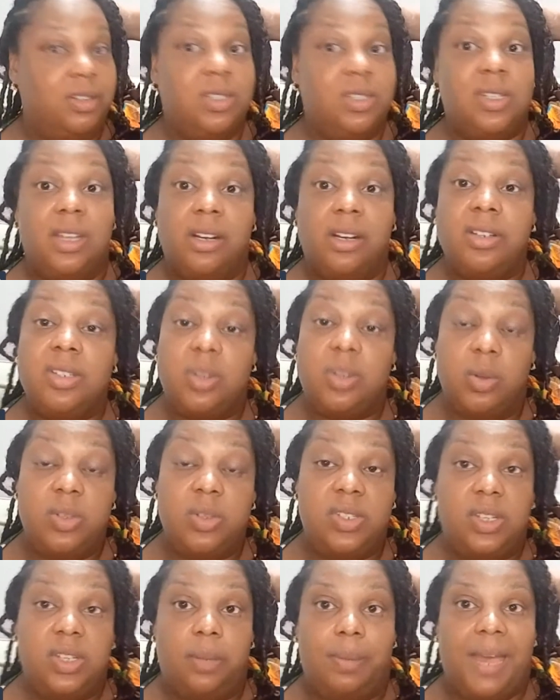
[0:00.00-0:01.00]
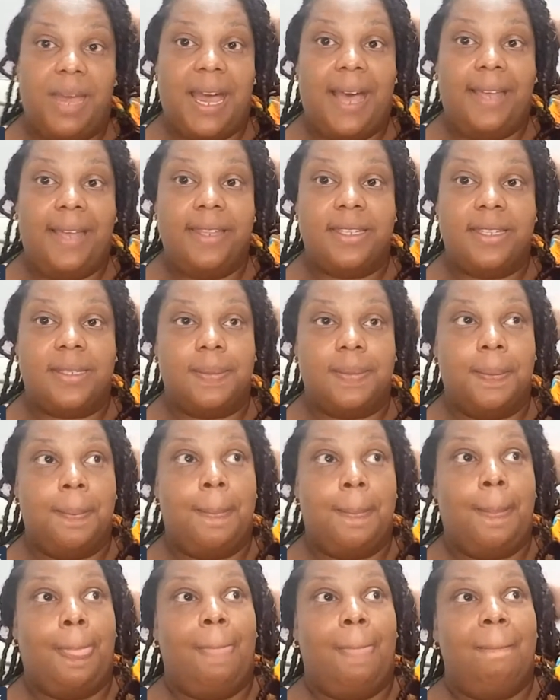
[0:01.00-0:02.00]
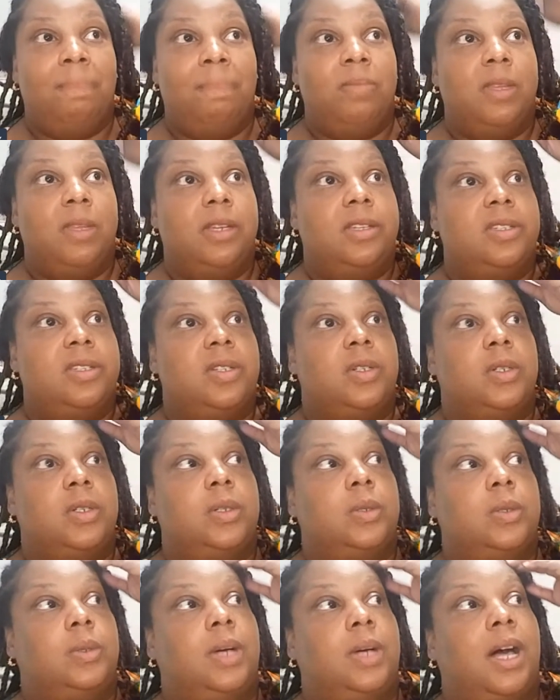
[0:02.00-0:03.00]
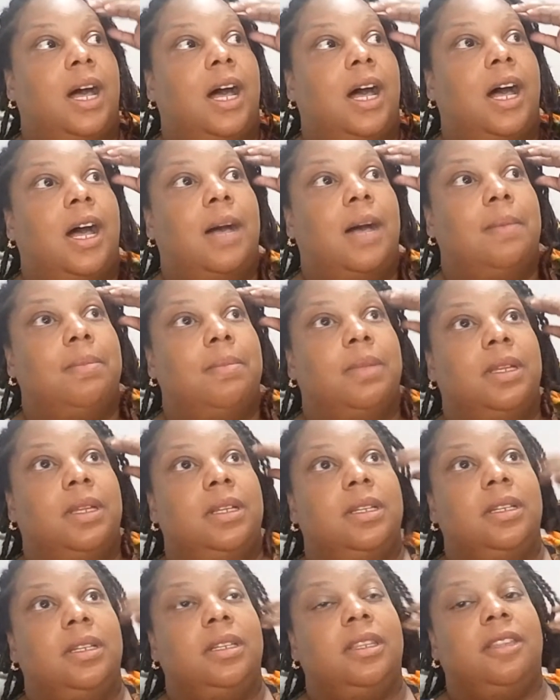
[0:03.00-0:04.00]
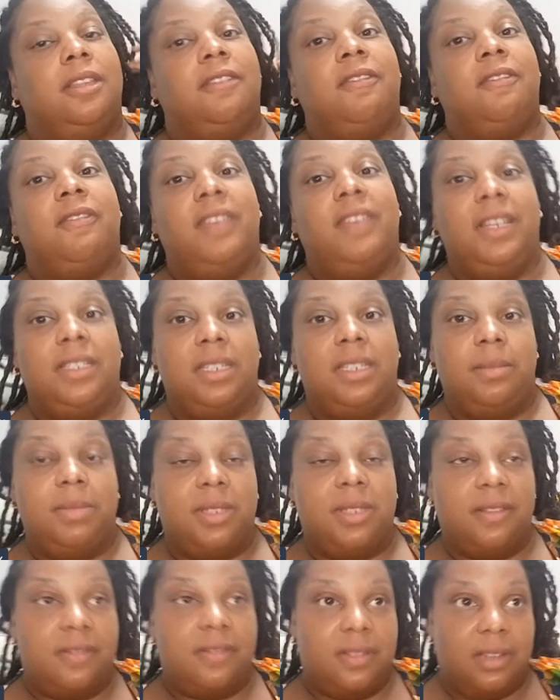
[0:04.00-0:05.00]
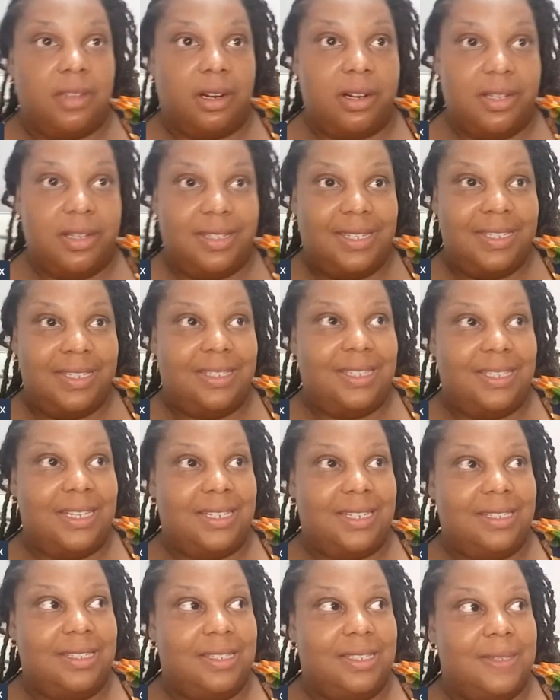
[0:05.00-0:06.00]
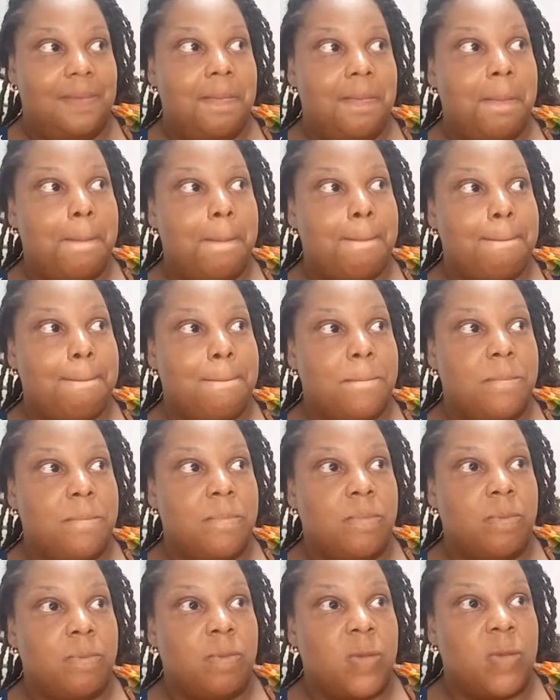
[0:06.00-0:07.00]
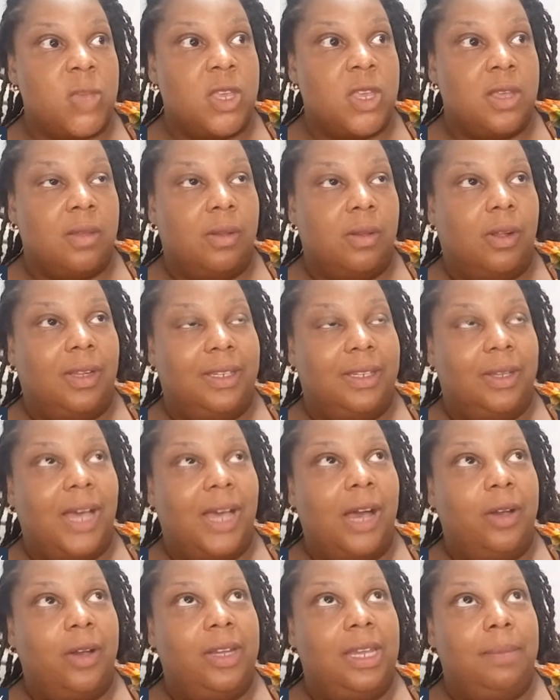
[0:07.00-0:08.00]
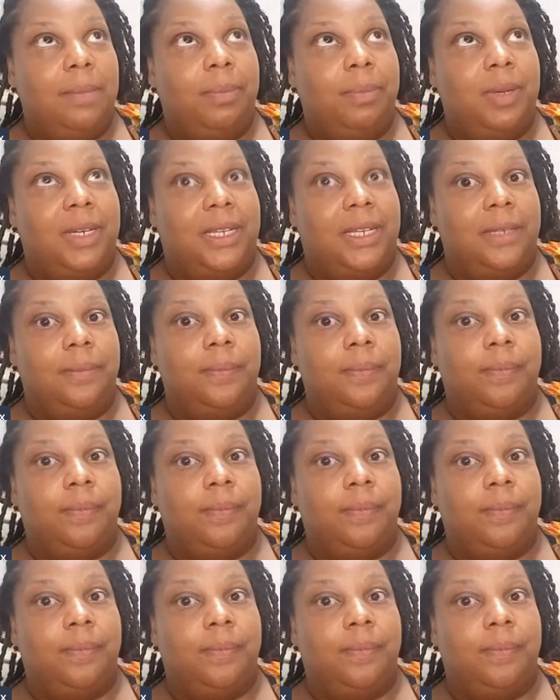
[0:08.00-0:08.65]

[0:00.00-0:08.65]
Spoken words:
They're sociopaths. So the victims of narcissists, how can I put it?